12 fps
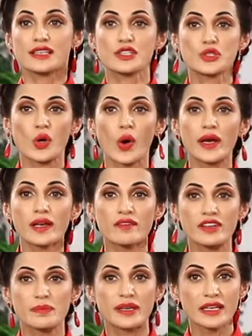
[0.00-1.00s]
the soil
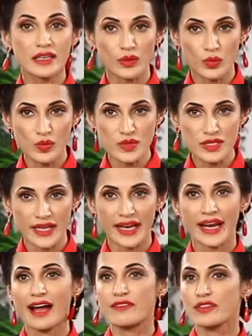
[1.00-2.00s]
will be loose
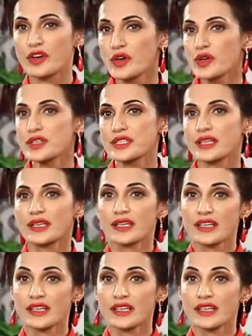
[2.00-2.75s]
and have good